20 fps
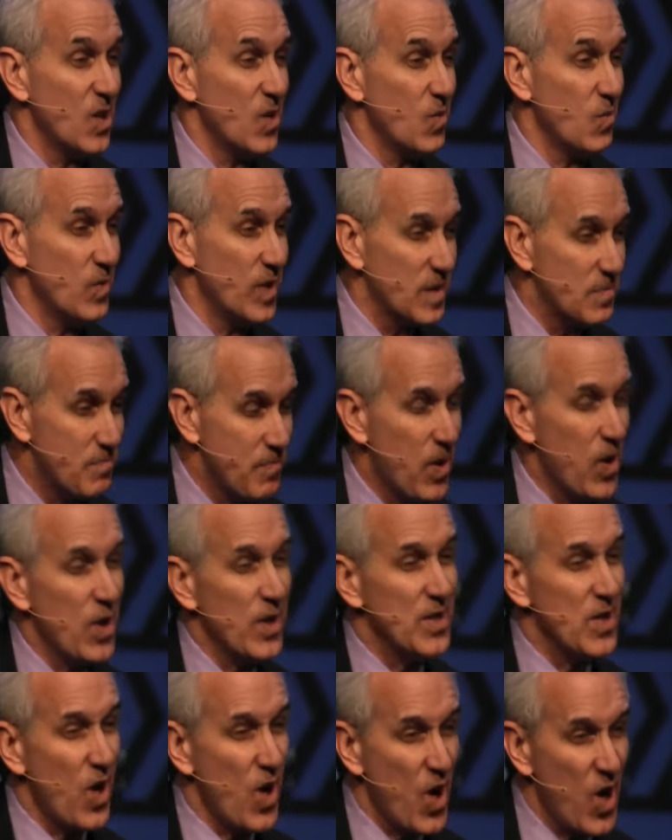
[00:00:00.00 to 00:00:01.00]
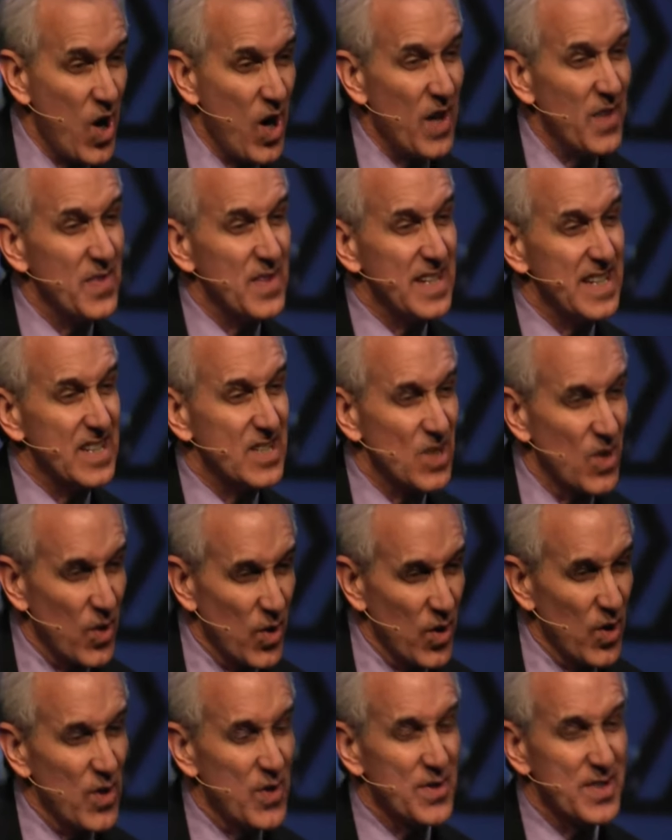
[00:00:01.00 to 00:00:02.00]
we're put on this
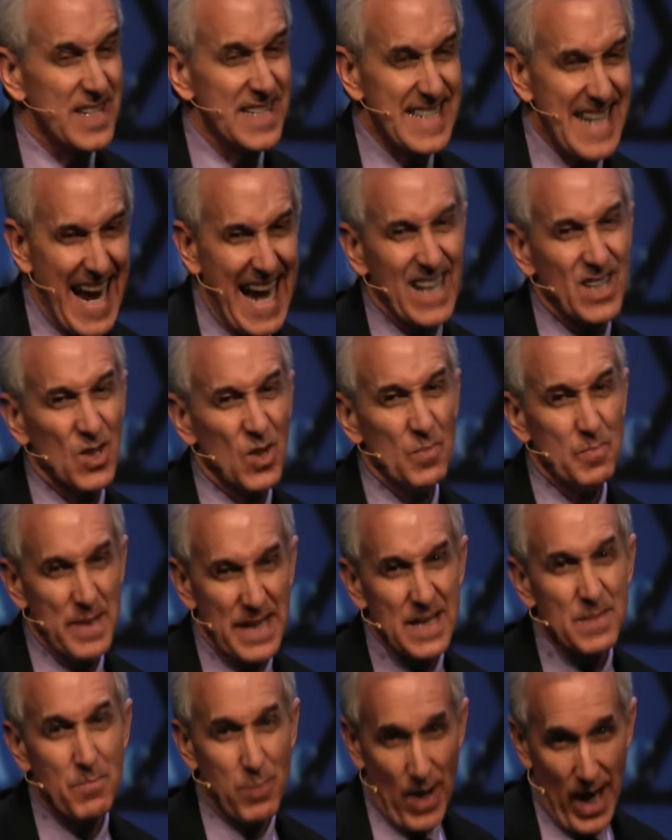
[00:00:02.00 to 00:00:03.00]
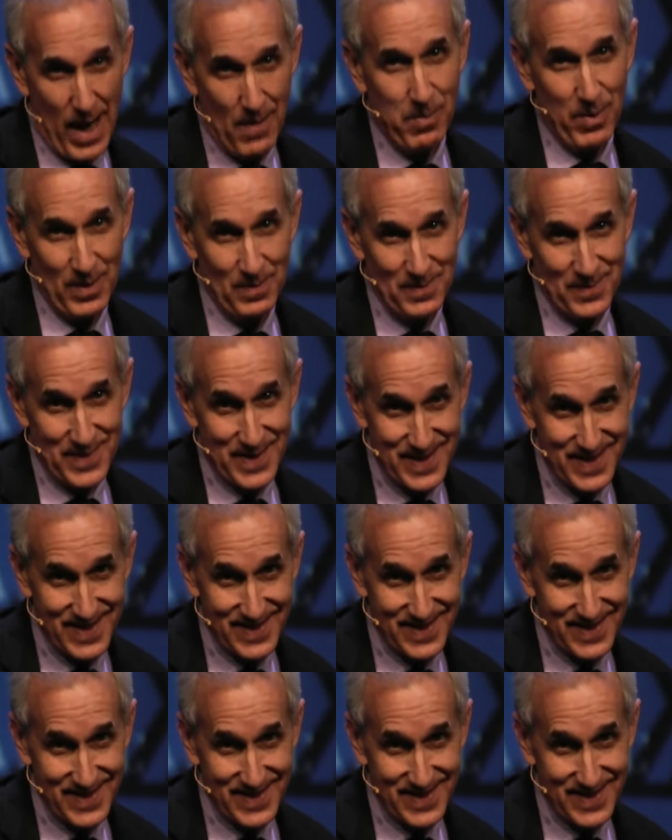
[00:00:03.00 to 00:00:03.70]
earth to tackle big problems,